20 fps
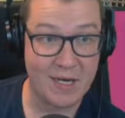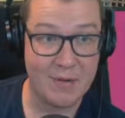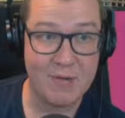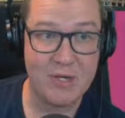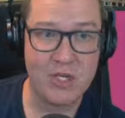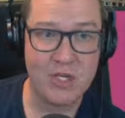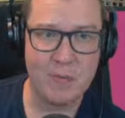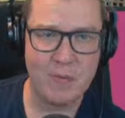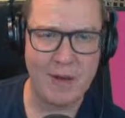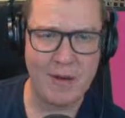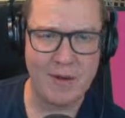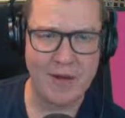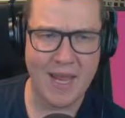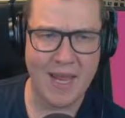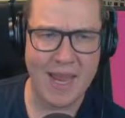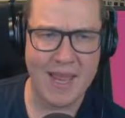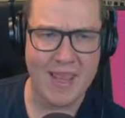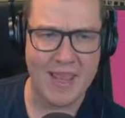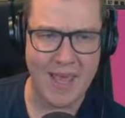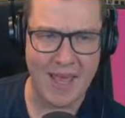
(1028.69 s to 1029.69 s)
Oh, we should be
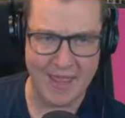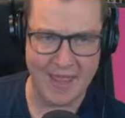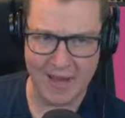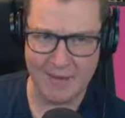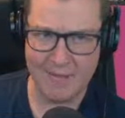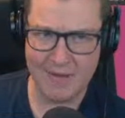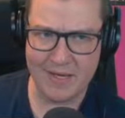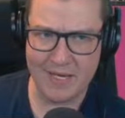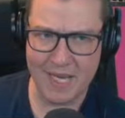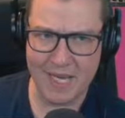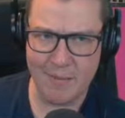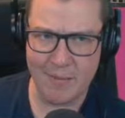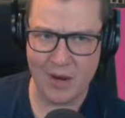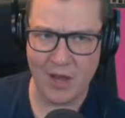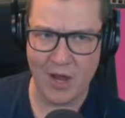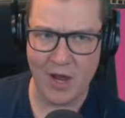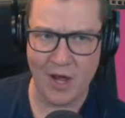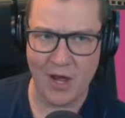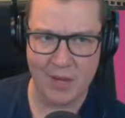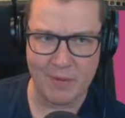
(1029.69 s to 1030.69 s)
okay there then. I mean, keep an
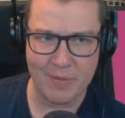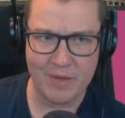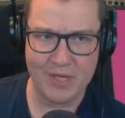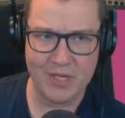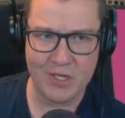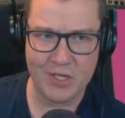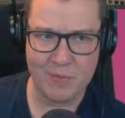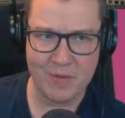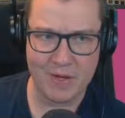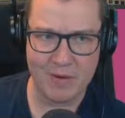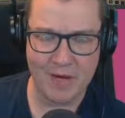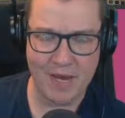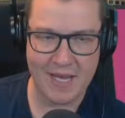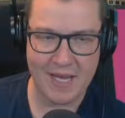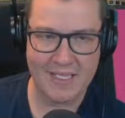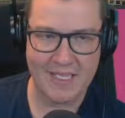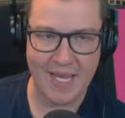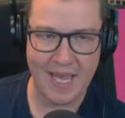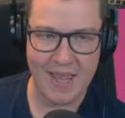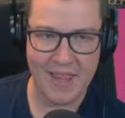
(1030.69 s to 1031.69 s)
eye on them, but they should be okay
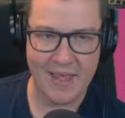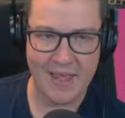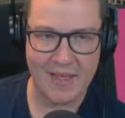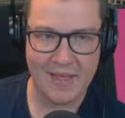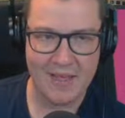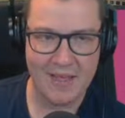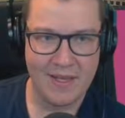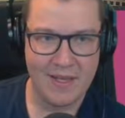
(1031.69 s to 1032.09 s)
together.